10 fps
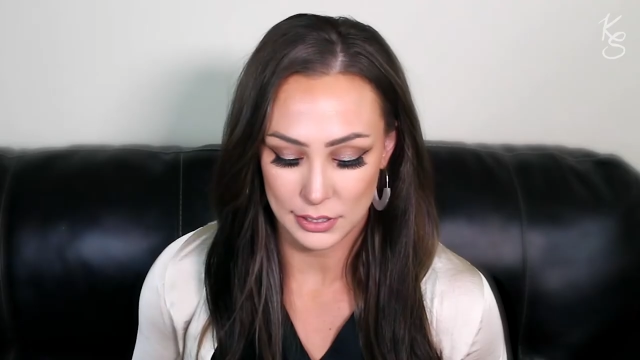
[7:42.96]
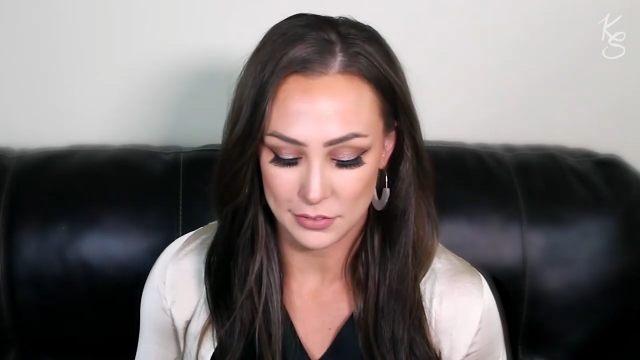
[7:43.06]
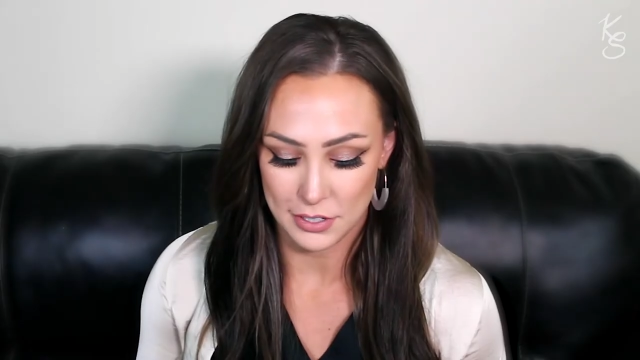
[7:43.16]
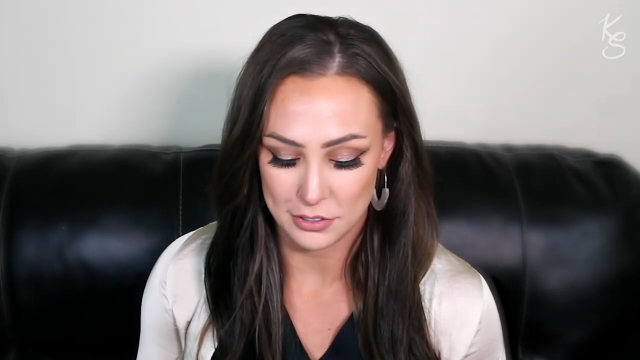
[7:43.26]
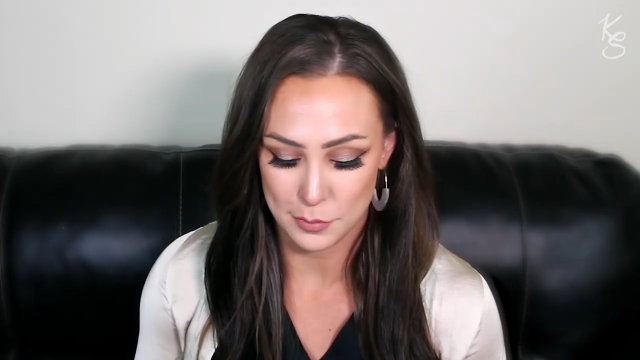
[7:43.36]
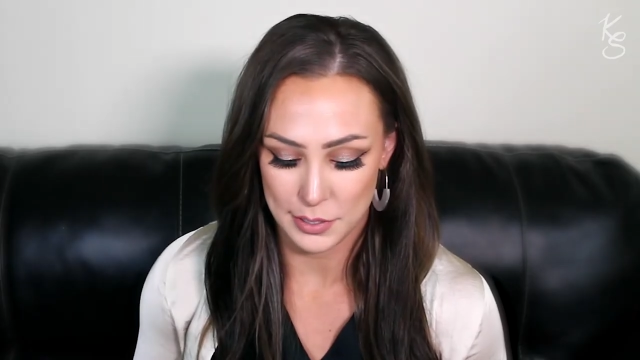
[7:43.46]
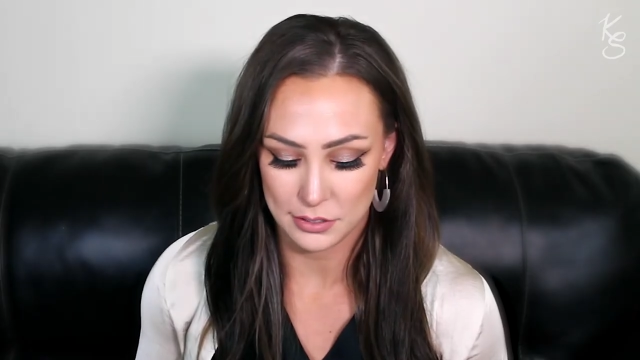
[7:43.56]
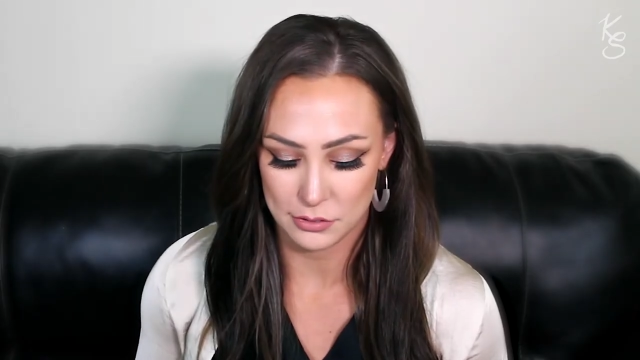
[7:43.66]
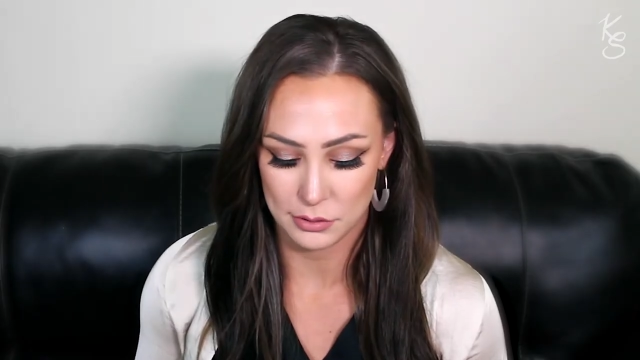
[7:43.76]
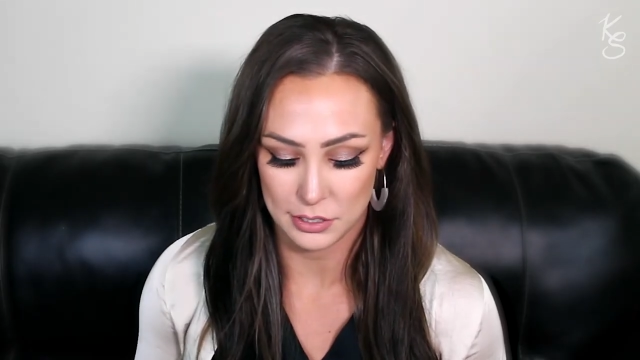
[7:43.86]
love how it spins.
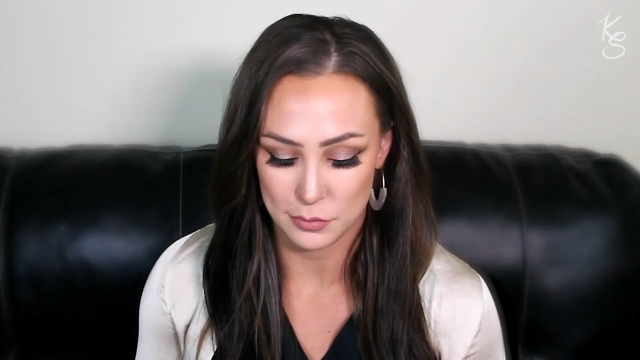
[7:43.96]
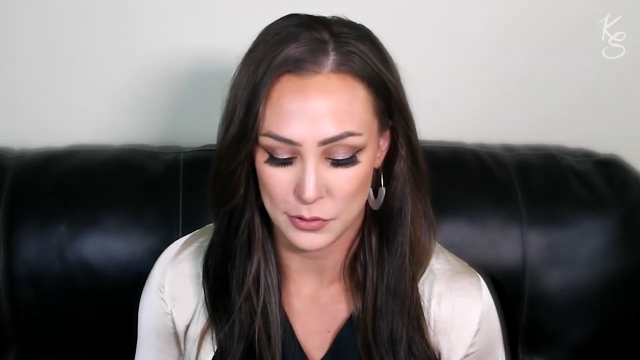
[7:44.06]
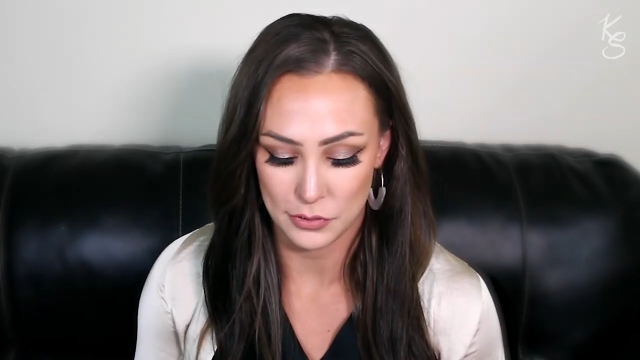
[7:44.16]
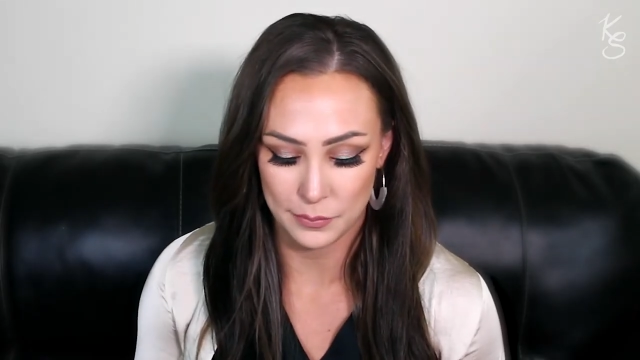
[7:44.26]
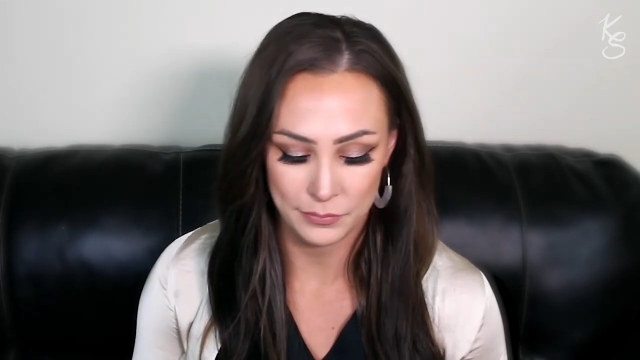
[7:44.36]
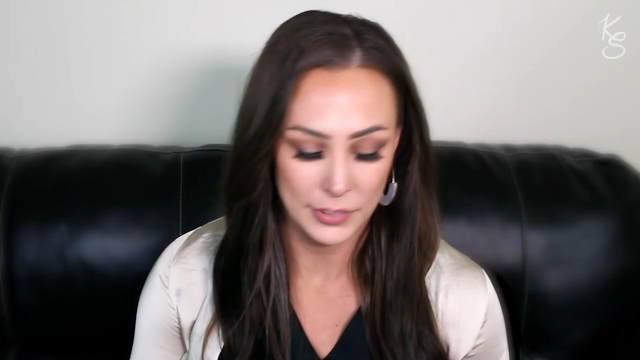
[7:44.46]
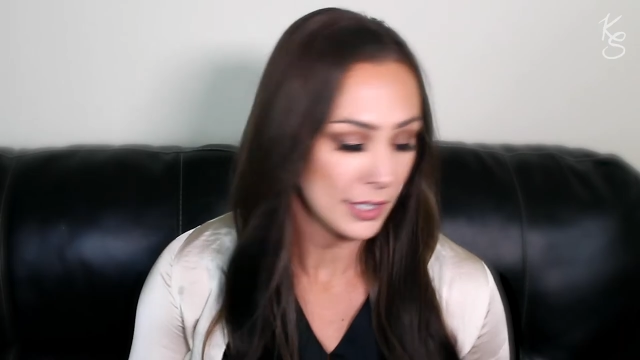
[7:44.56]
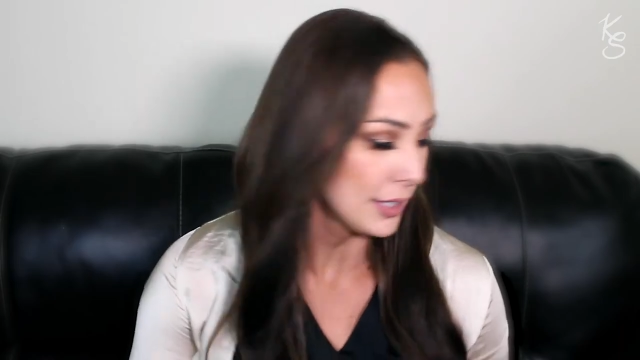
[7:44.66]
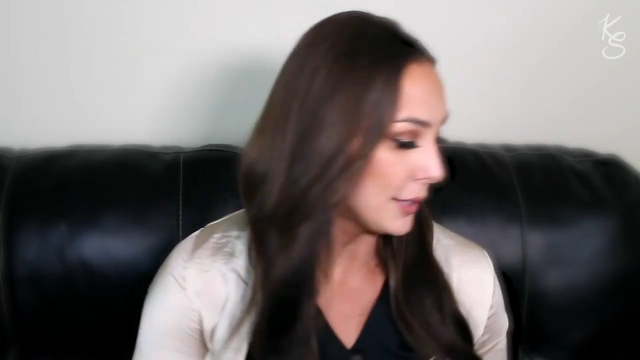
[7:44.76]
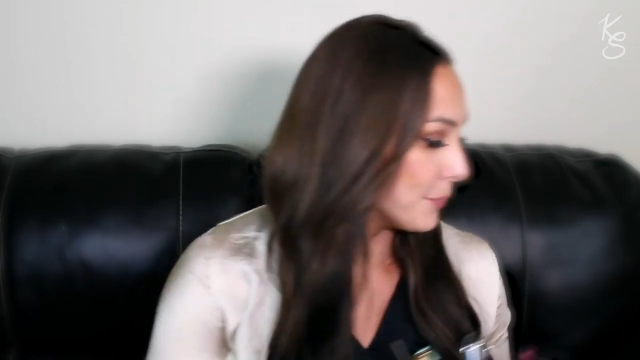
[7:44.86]
It's really smooth.
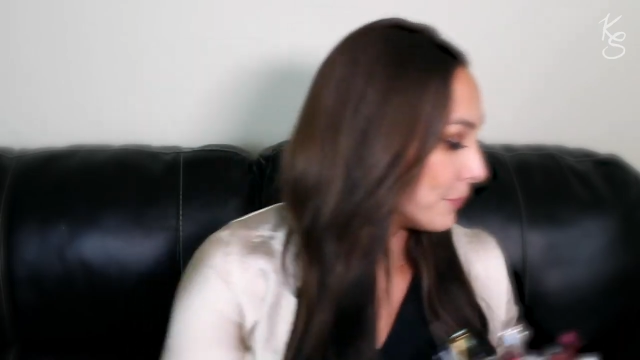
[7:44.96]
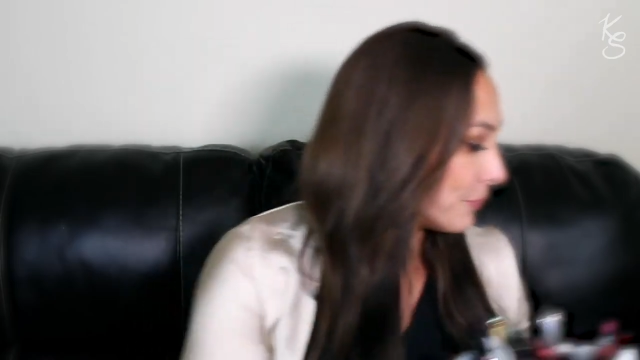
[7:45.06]
Yay.